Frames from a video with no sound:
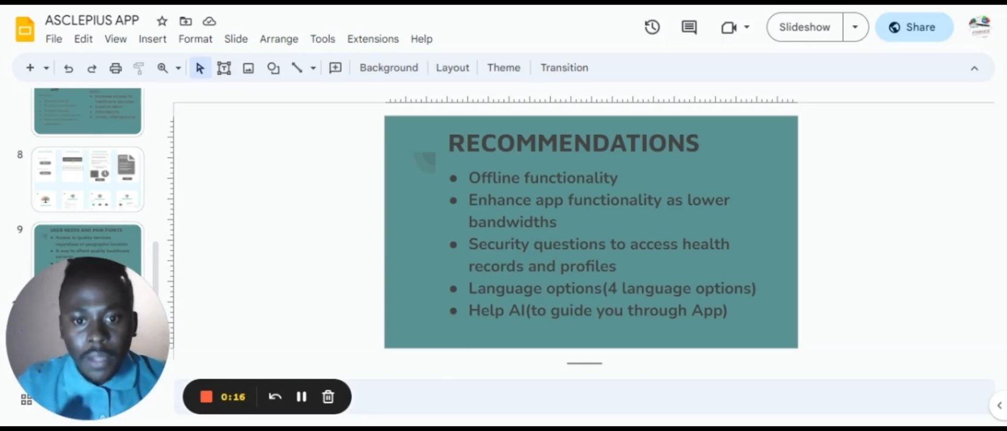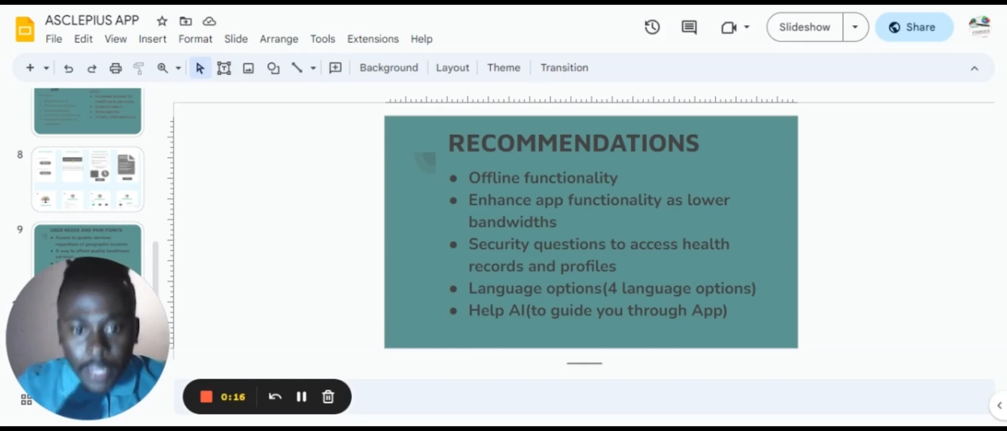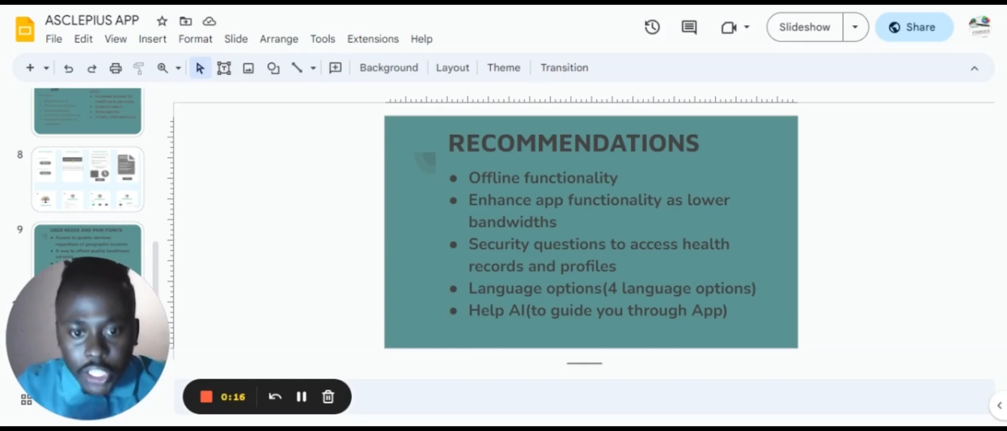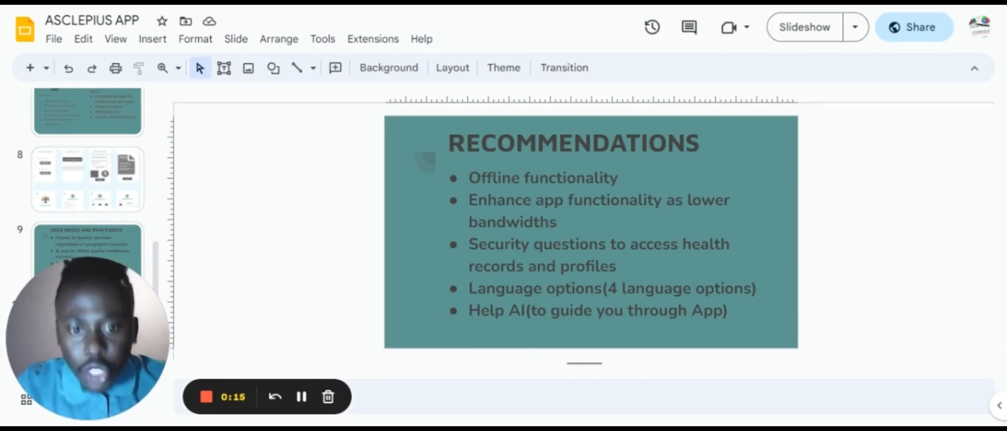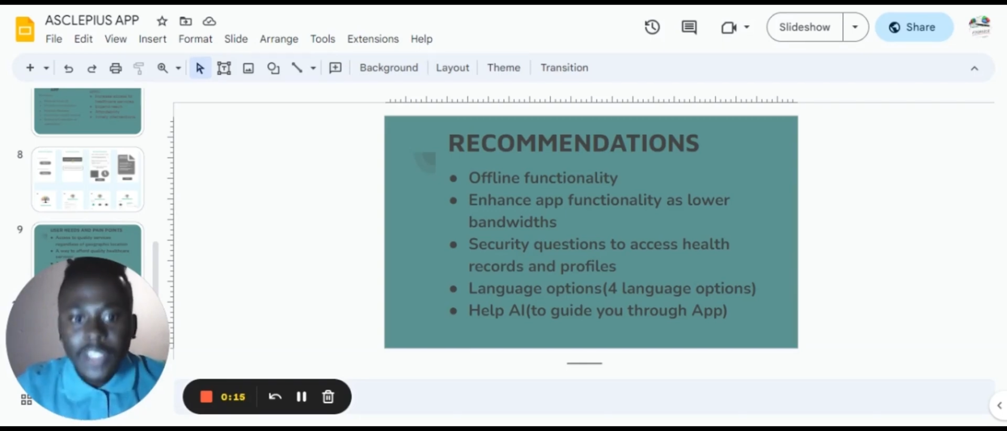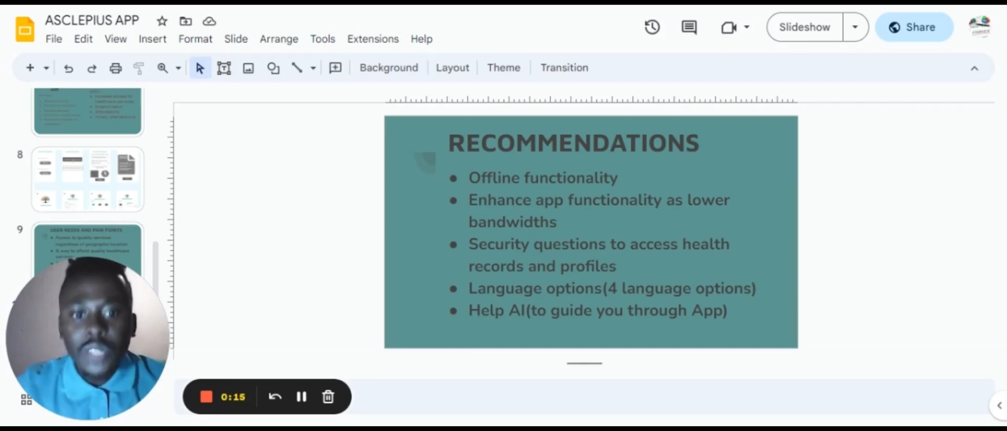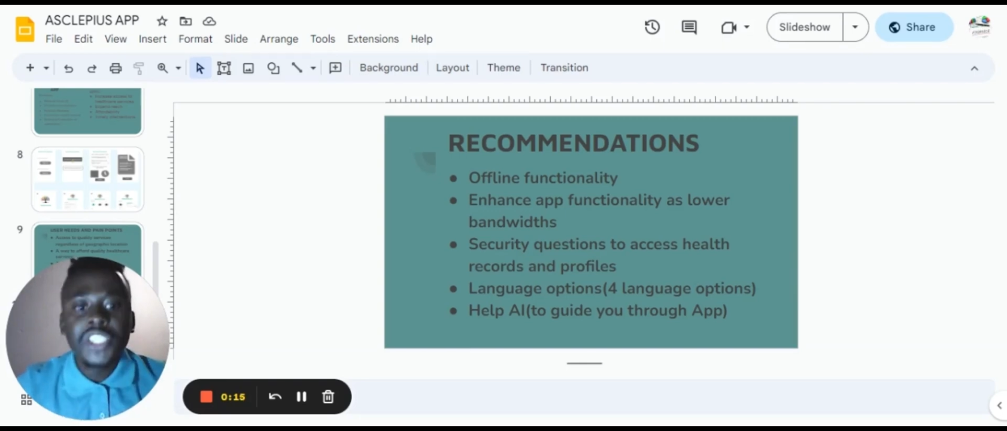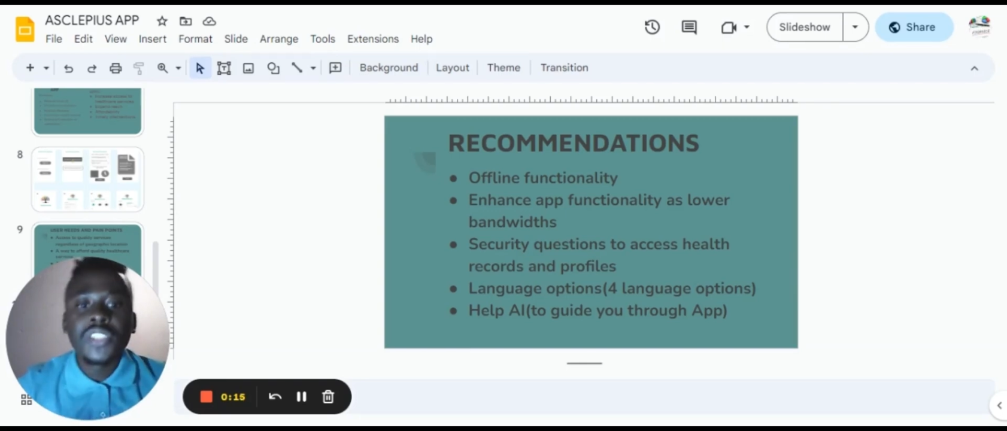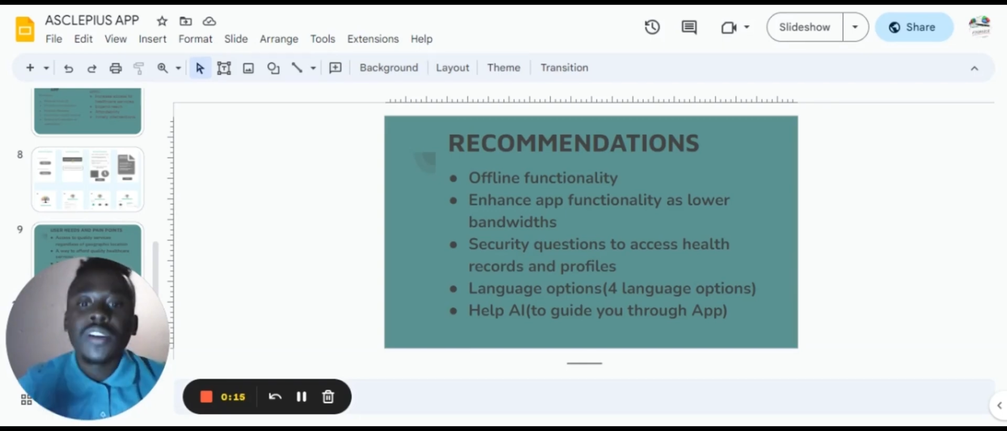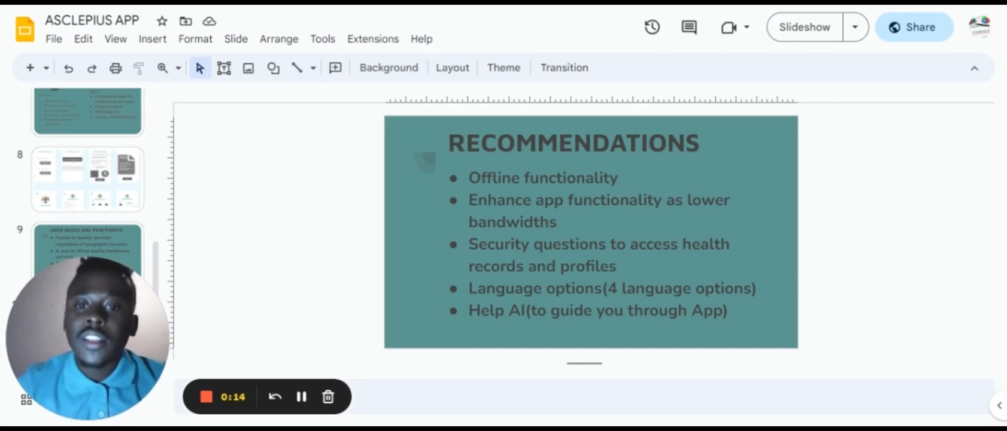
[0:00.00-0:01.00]
Security
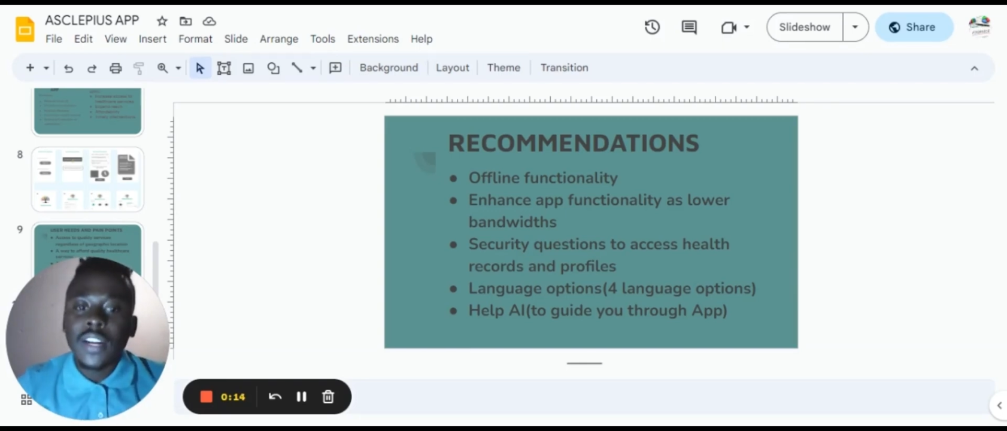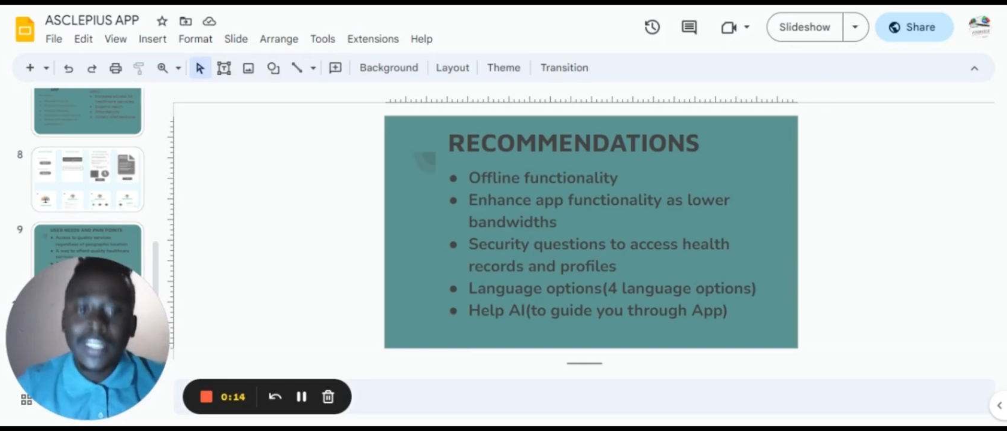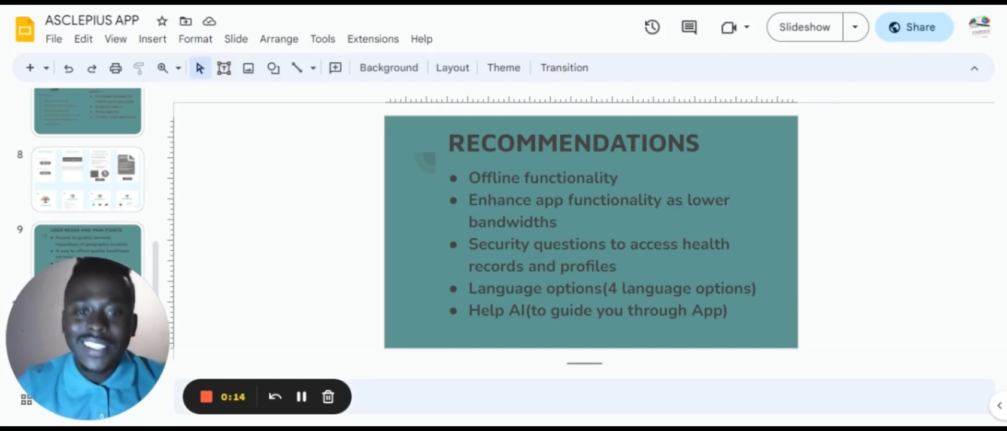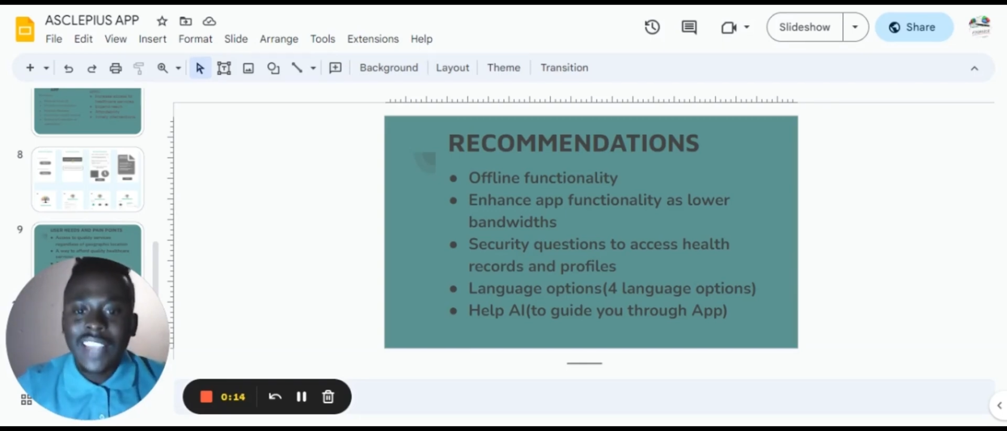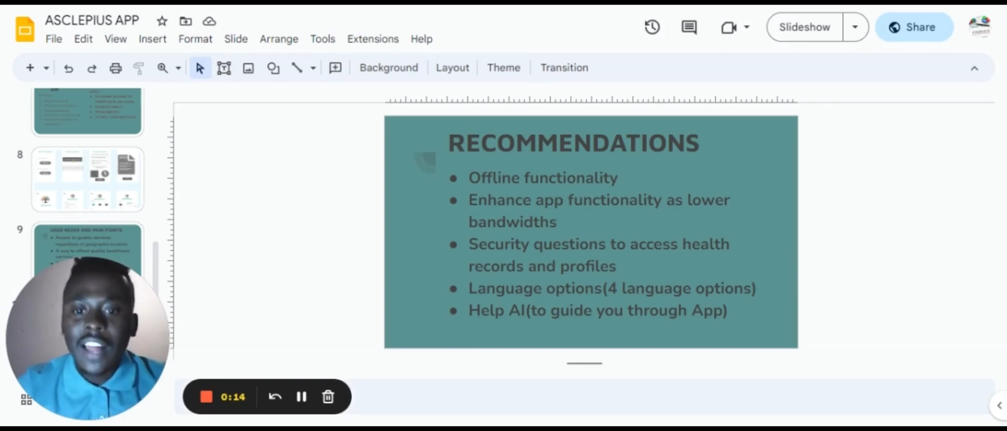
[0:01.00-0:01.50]
question to access